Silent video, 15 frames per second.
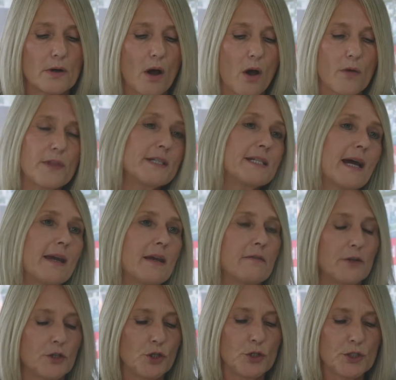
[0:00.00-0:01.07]
on the day of
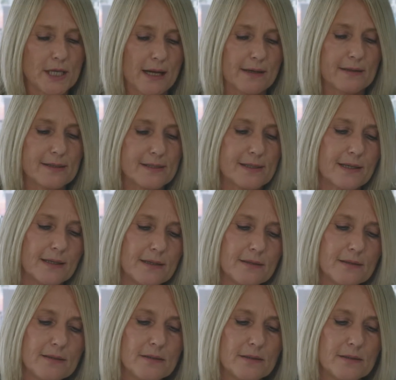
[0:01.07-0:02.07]
a new tenancy,